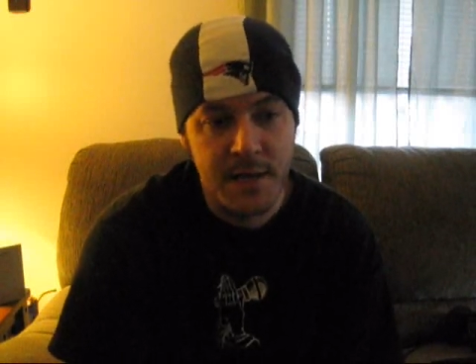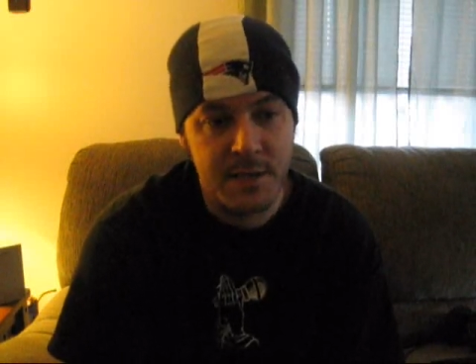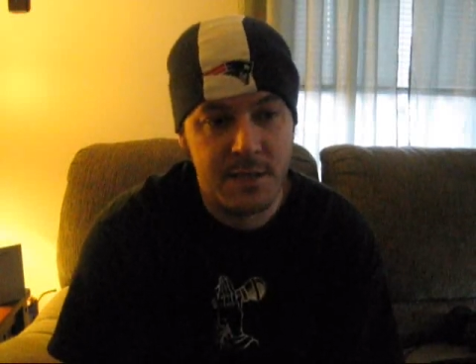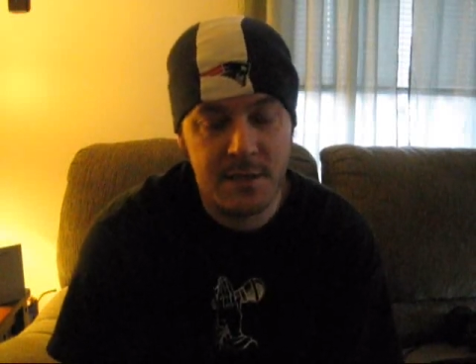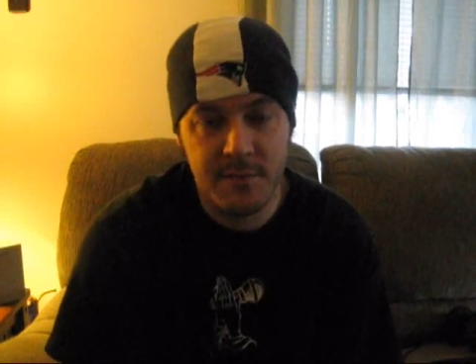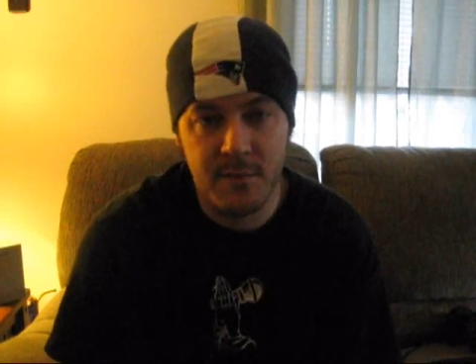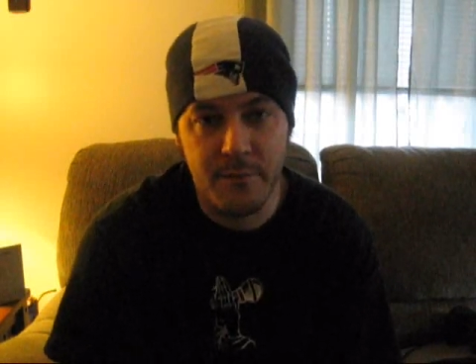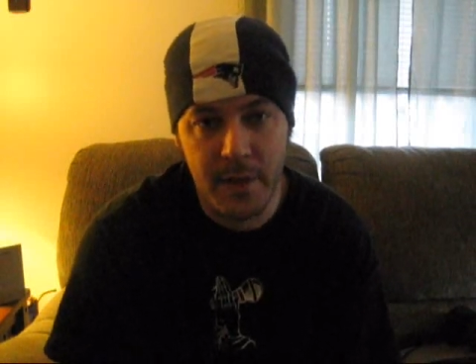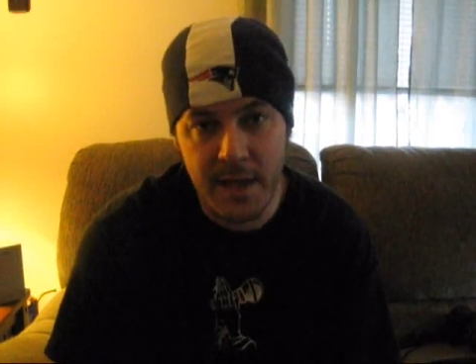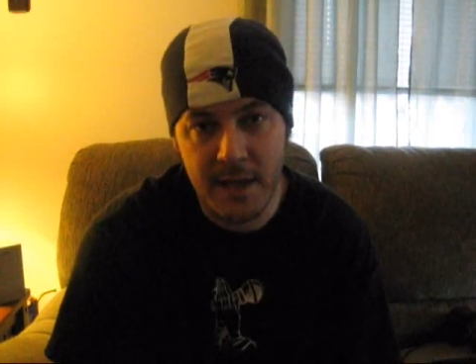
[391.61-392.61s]
just
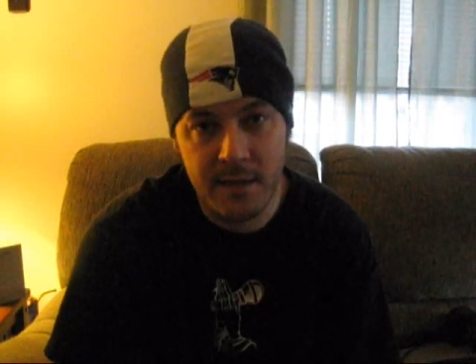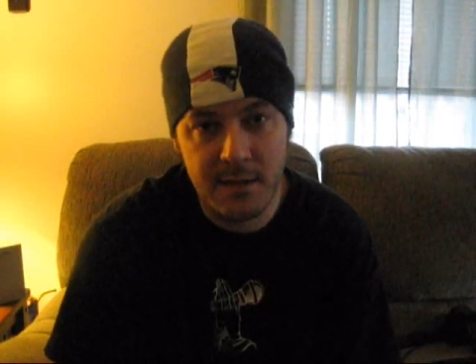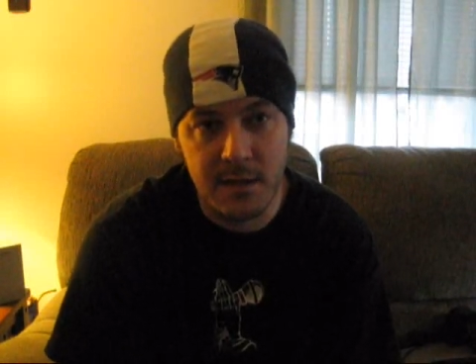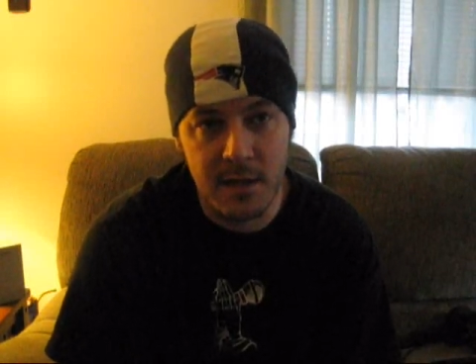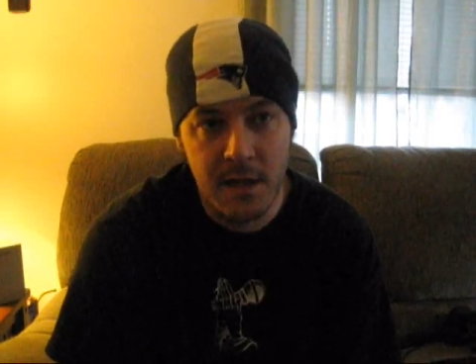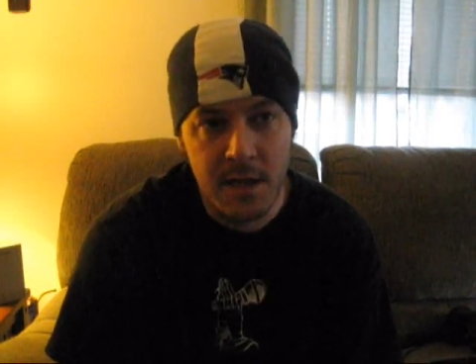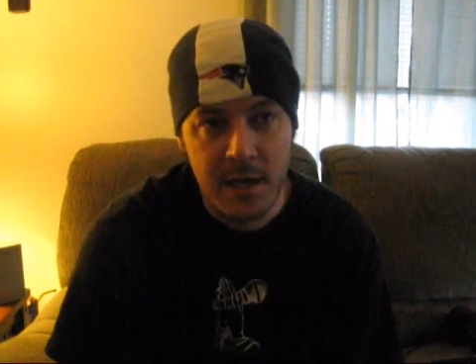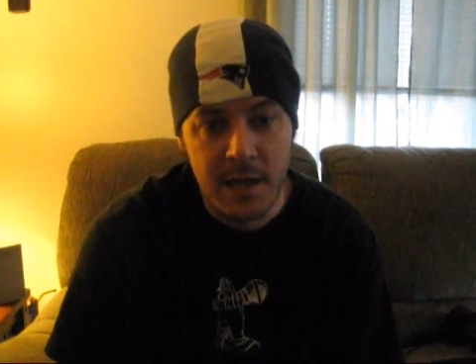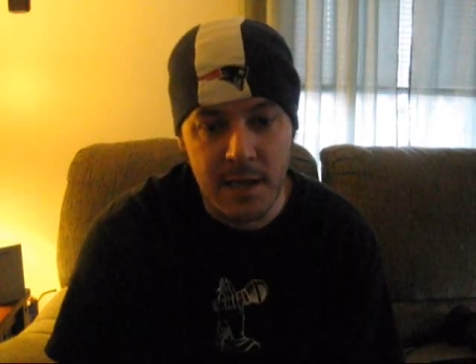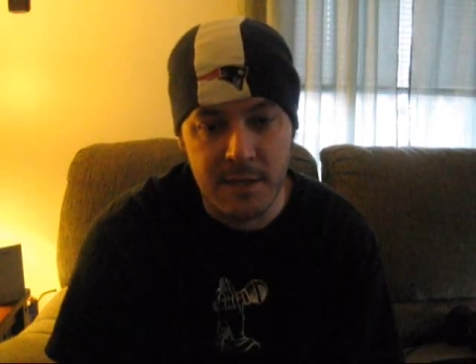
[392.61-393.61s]
different bands and
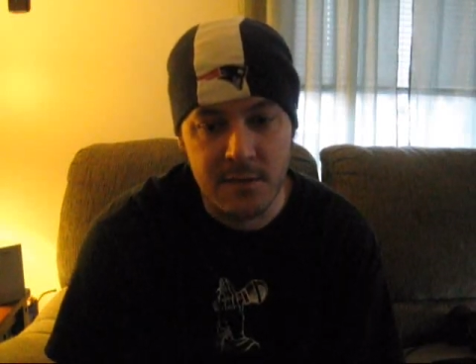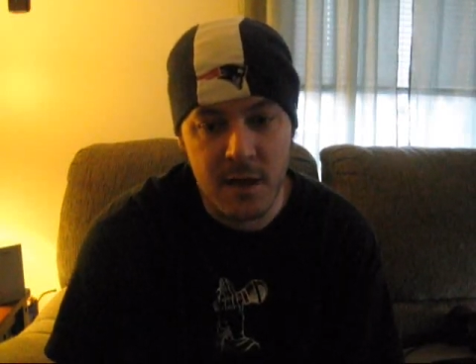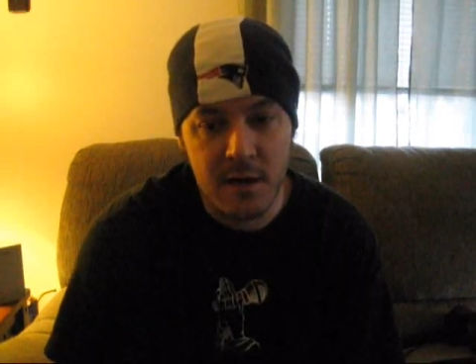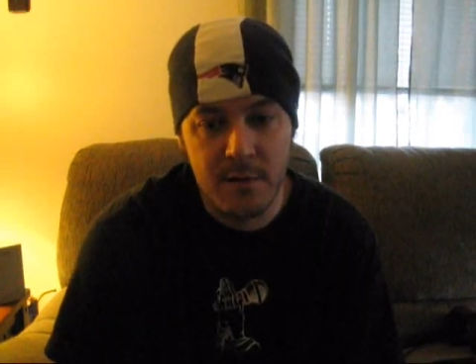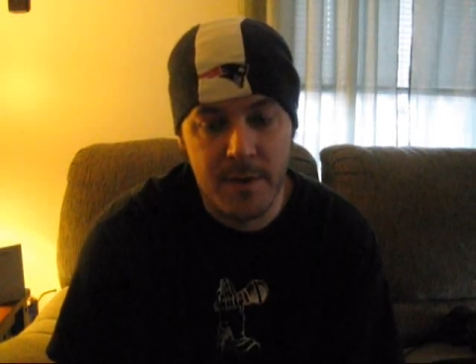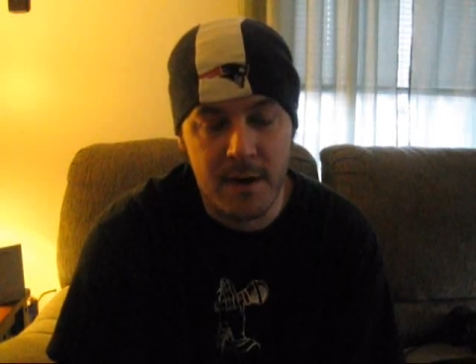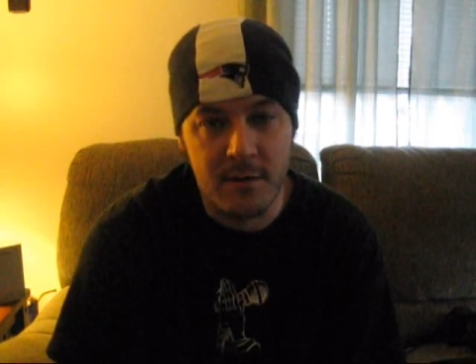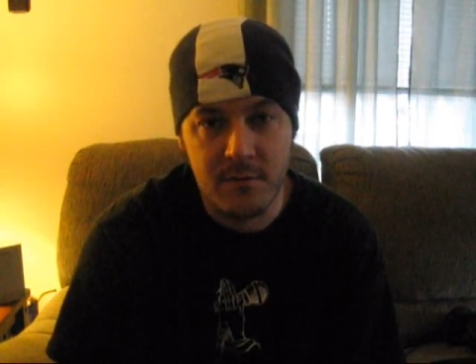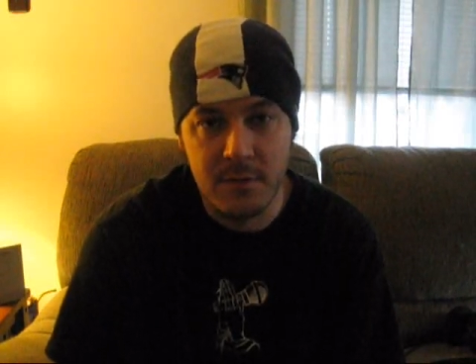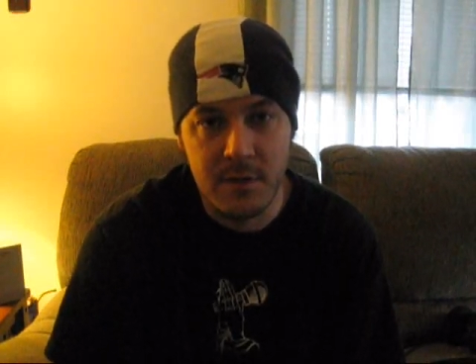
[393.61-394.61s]
and talk
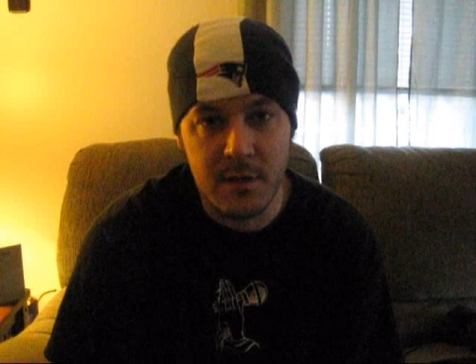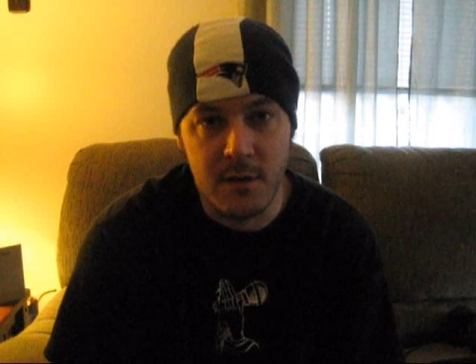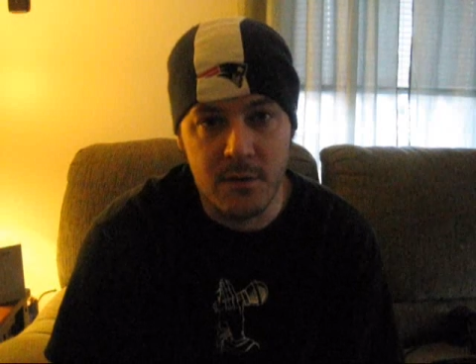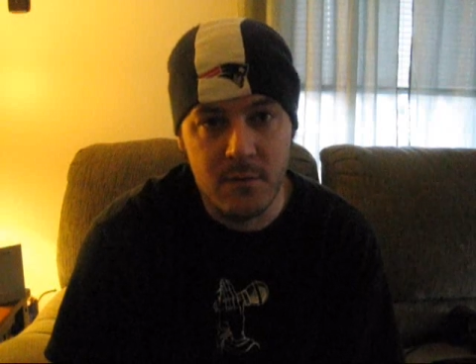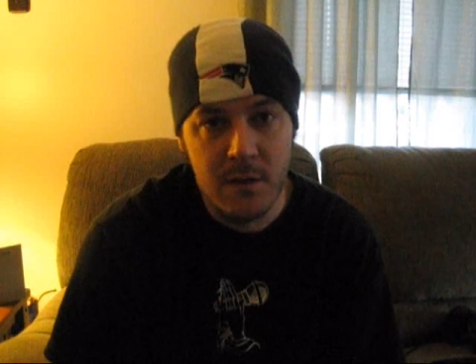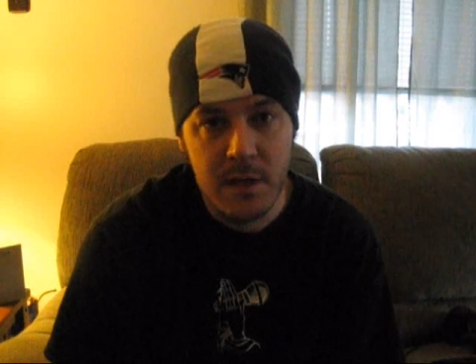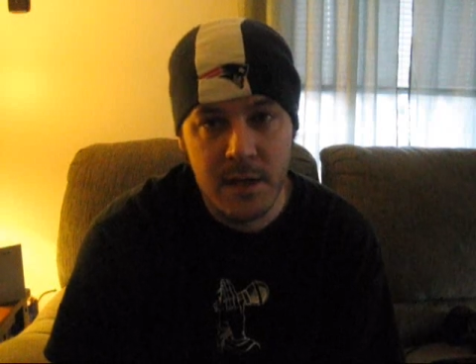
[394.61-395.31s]
about you know